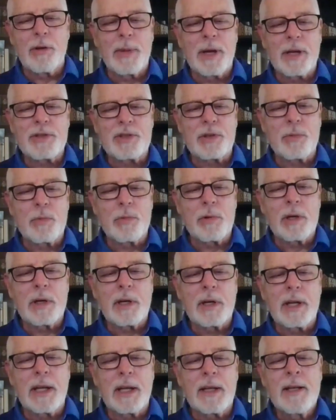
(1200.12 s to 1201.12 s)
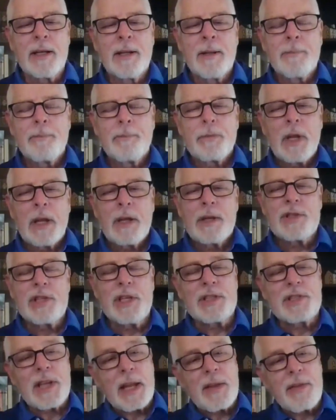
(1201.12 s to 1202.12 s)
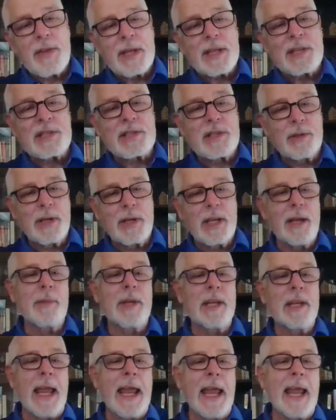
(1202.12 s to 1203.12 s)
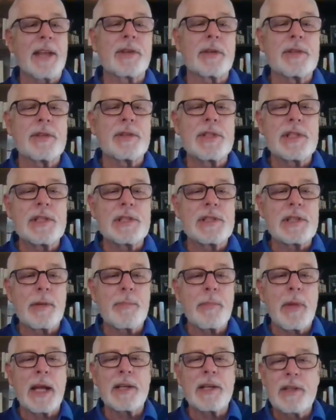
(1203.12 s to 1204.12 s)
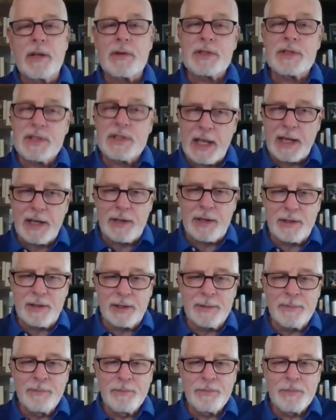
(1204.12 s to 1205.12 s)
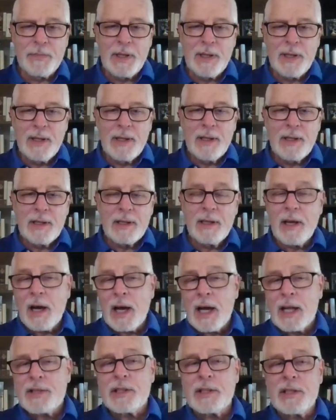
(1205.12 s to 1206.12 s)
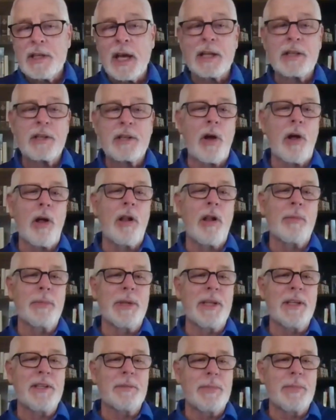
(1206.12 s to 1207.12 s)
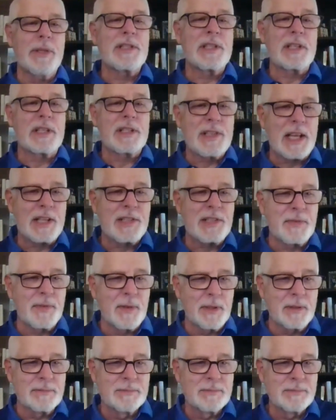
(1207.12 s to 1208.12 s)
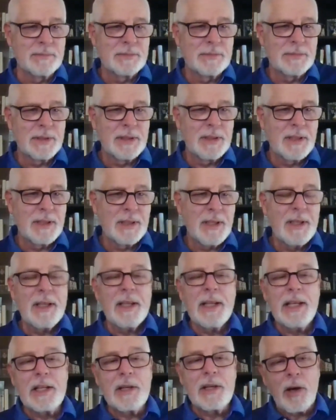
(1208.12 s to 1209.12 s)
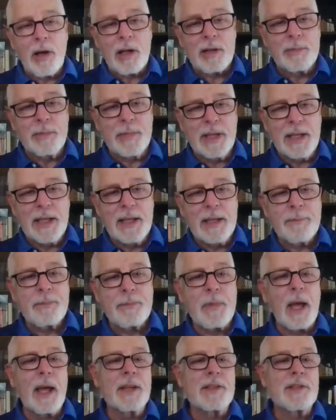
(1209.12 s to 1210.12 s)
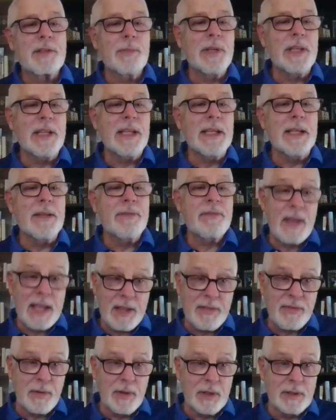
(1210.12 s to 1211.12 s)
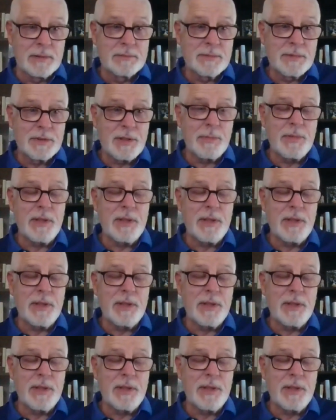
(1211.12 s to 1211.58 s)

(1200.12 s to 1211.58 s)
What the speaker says: go about your work. And she said this to him in answer. She said, my dear Senator, God did not call me to be successful. He called me to be faithful,